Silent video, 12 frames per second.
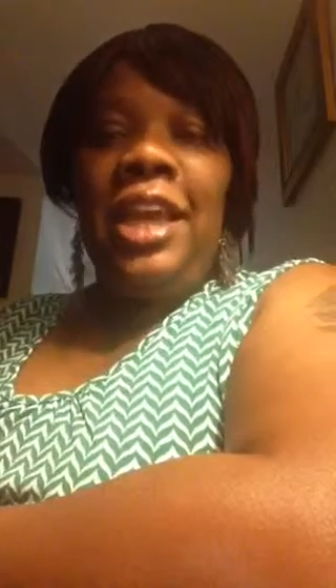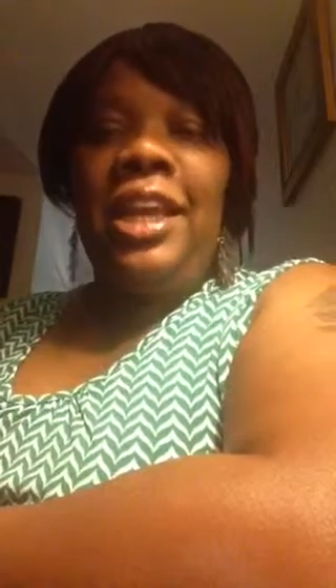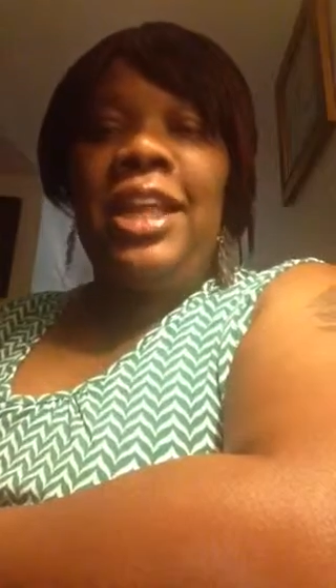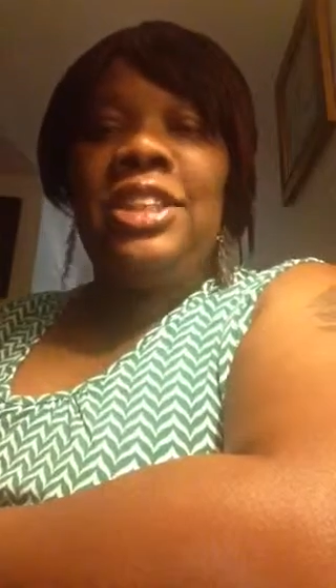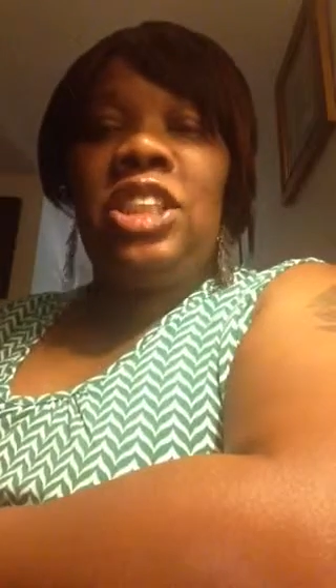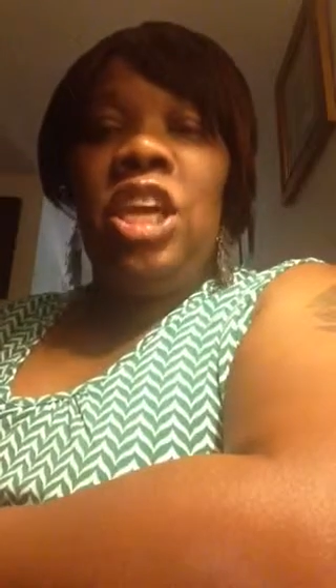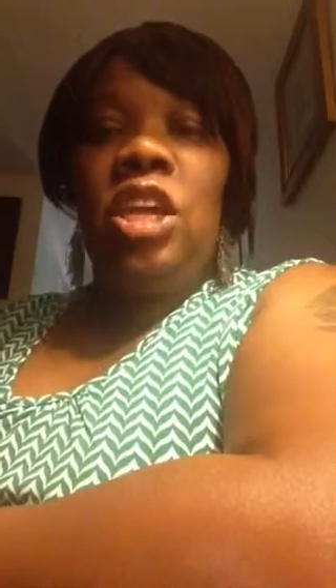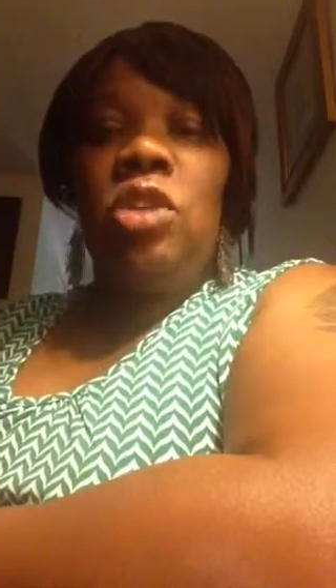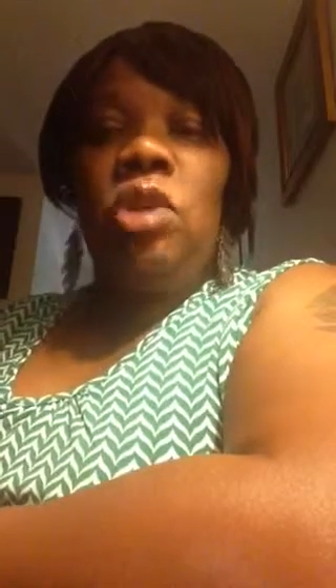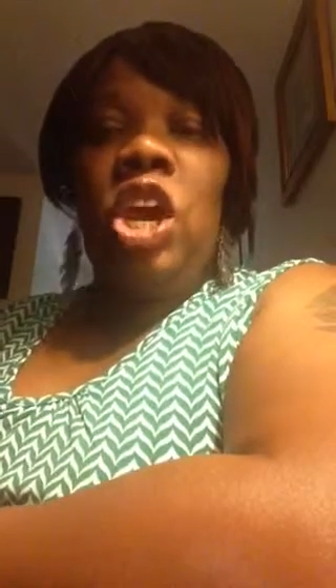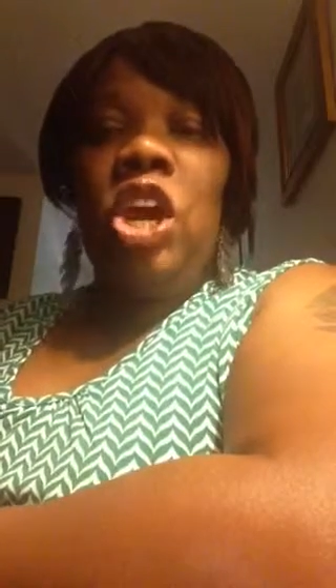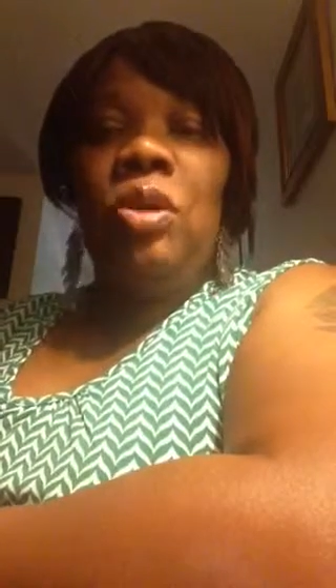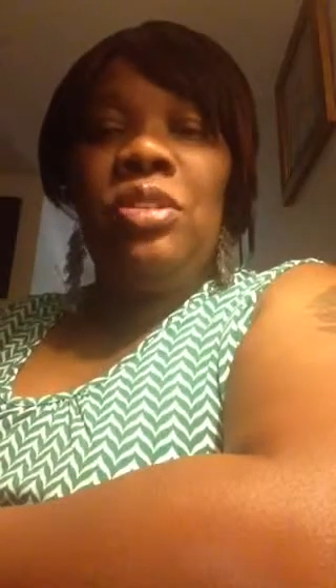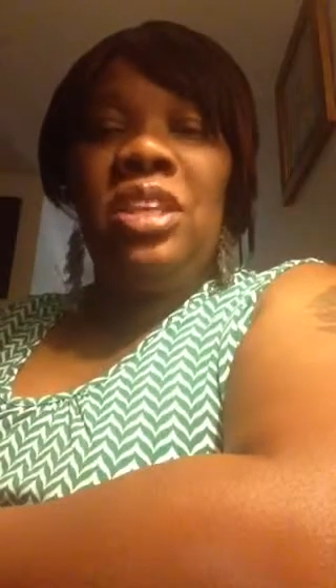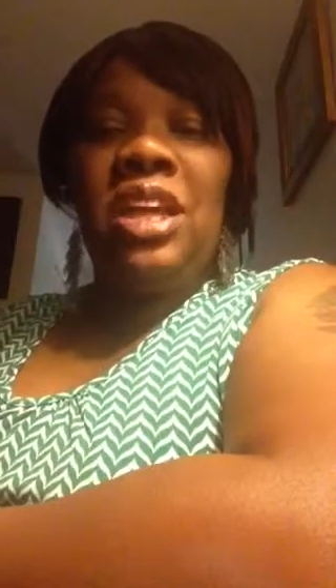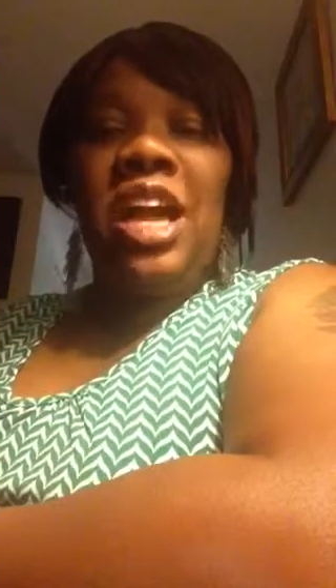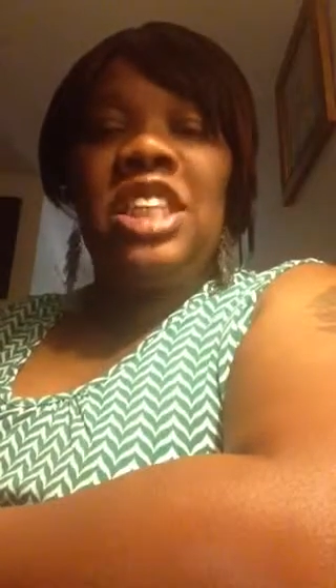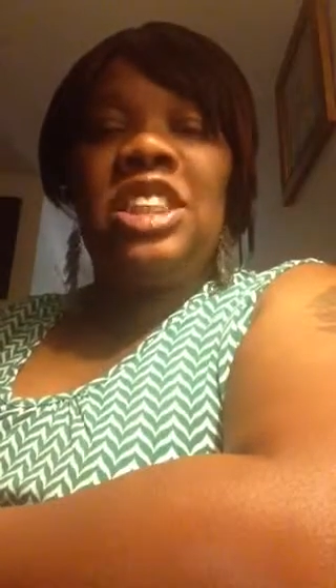And I tell you,
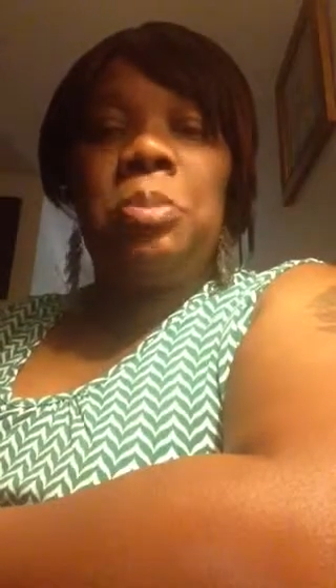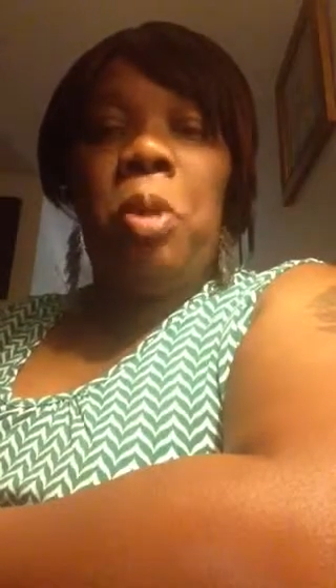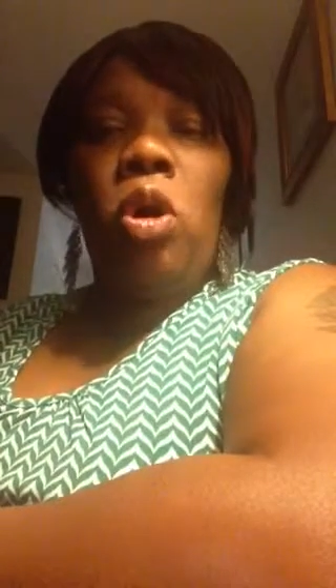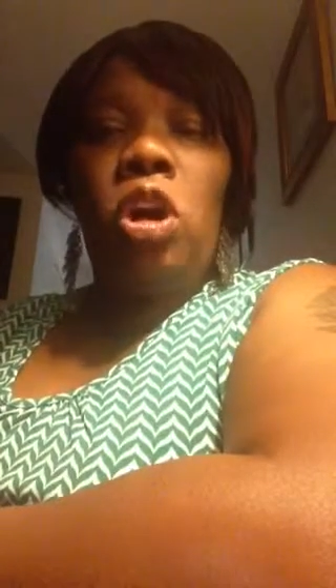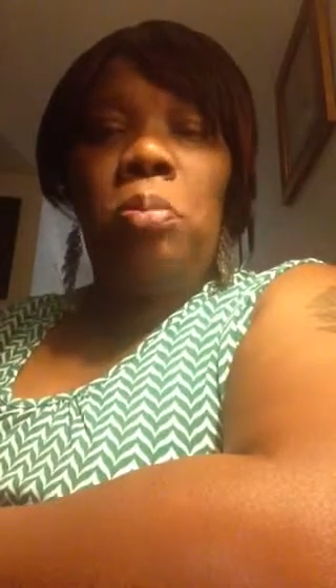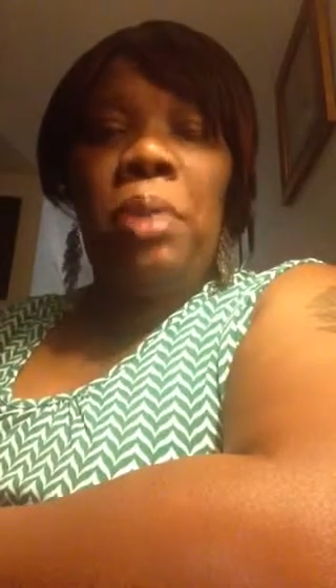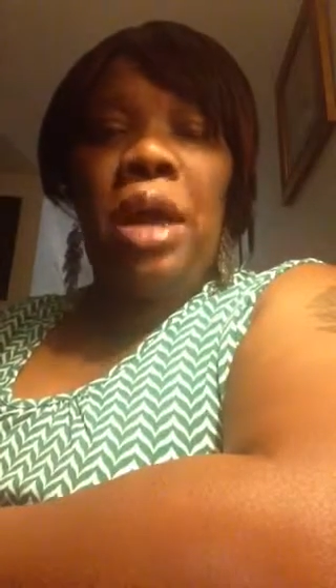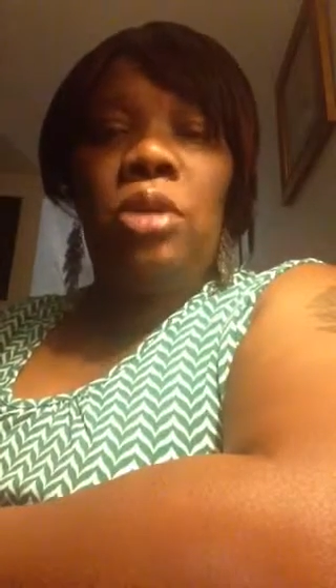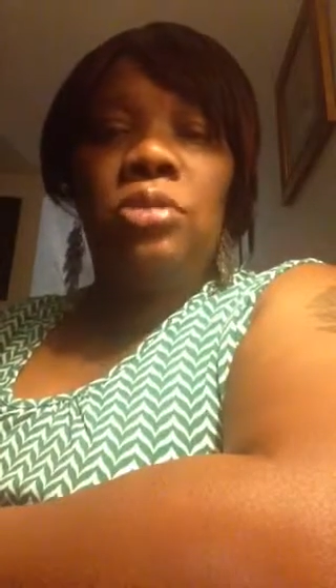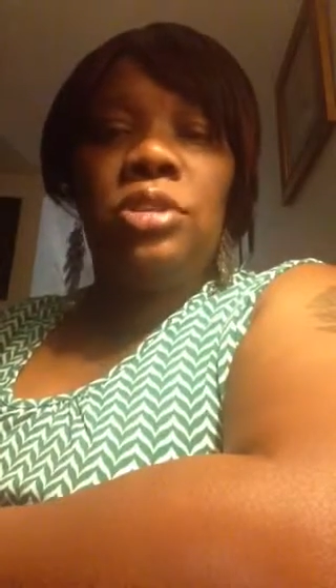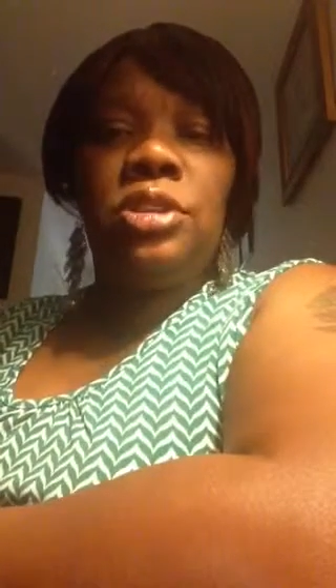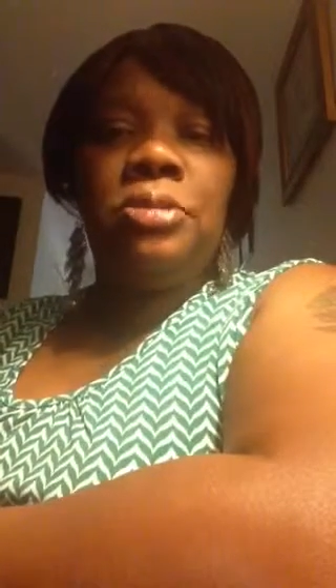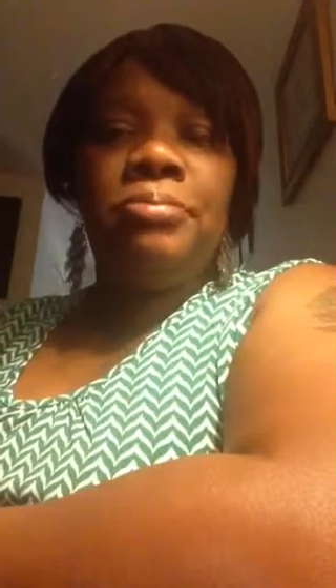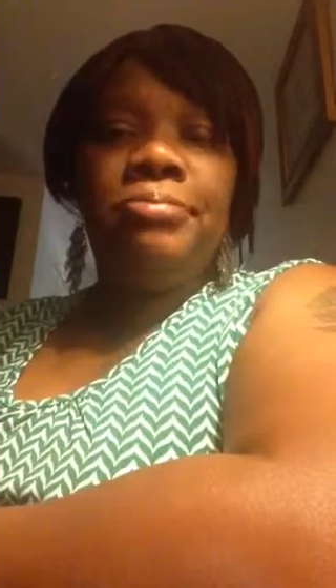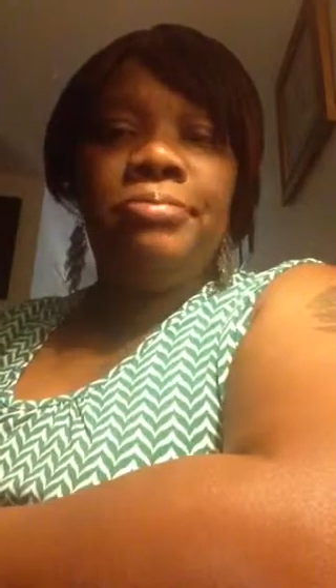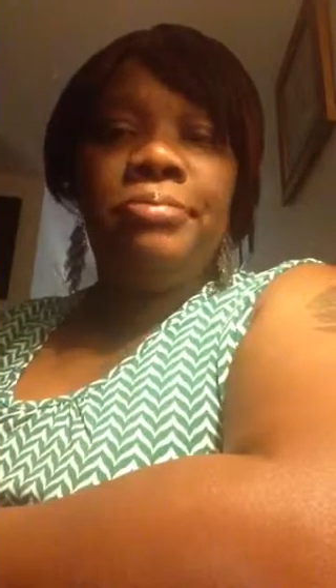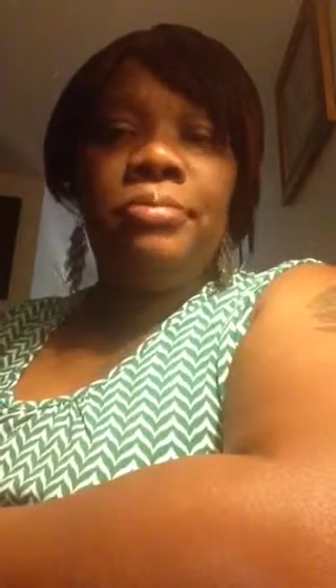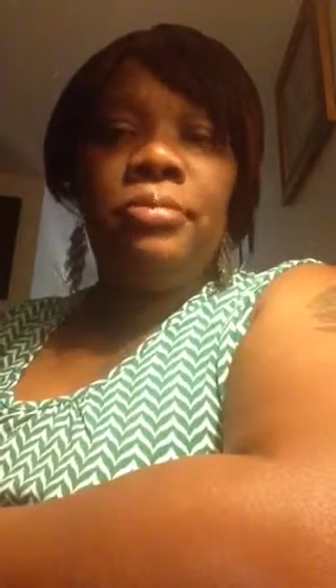everything I spoke about
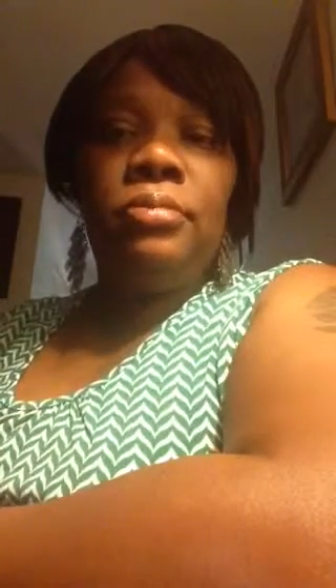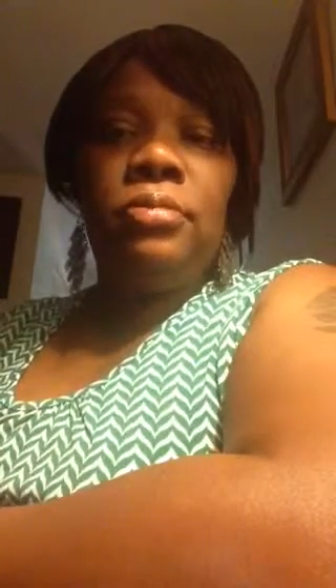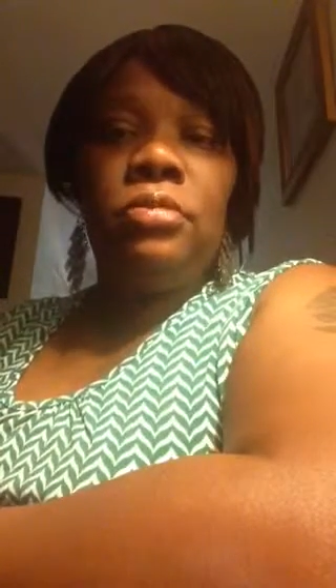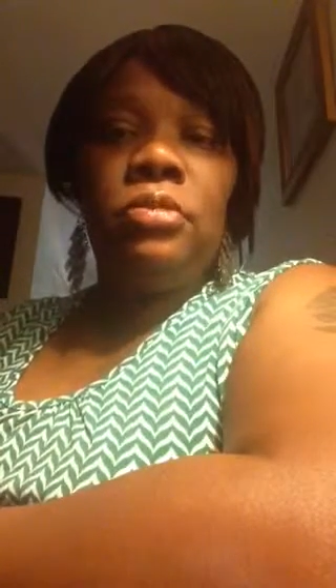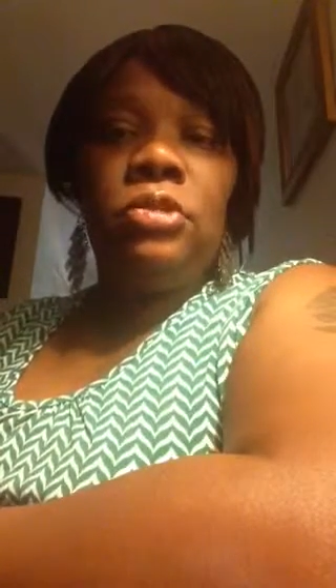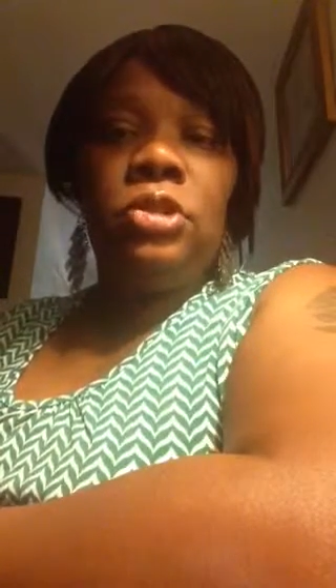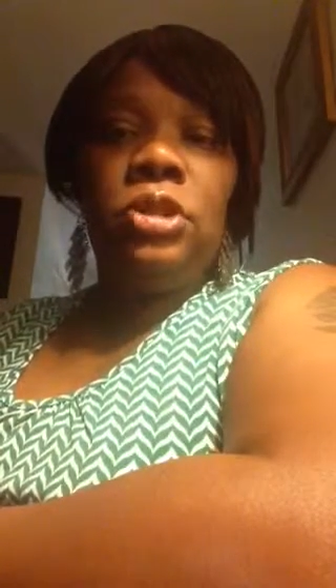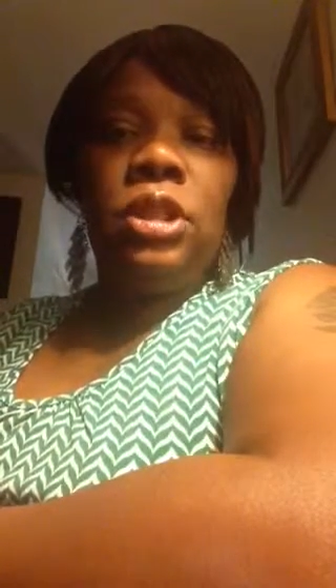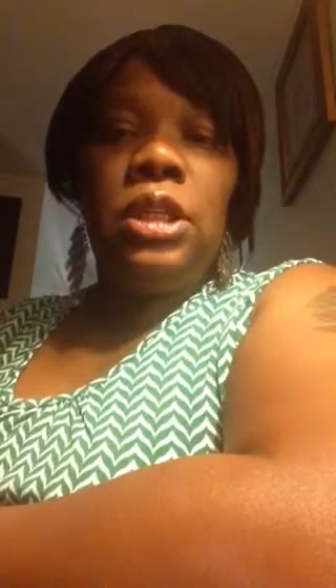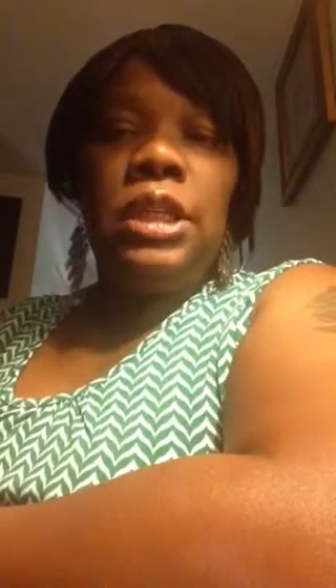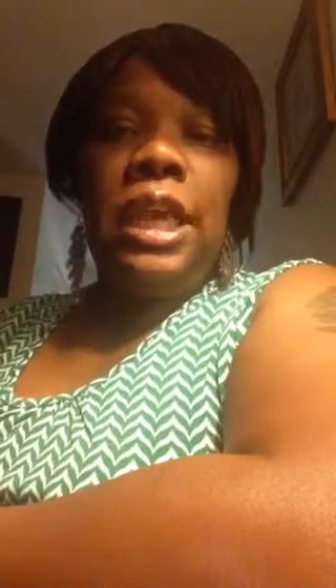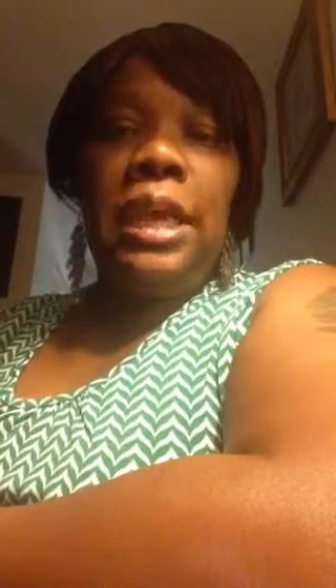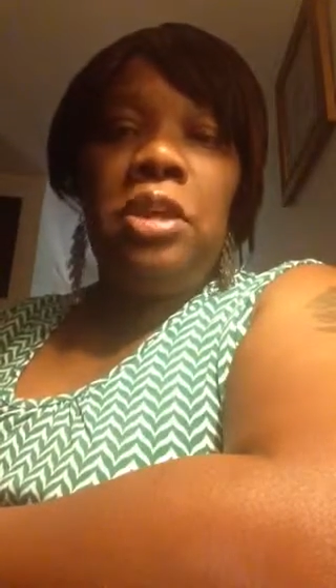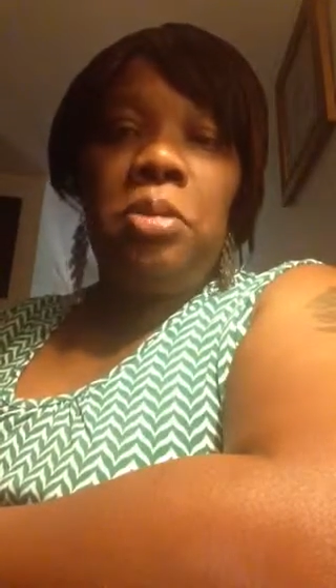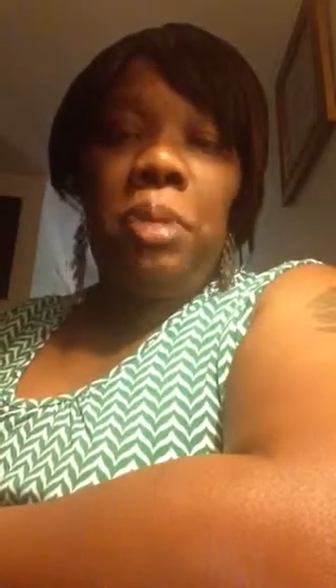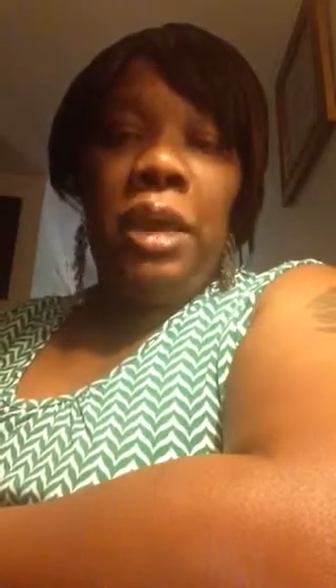came to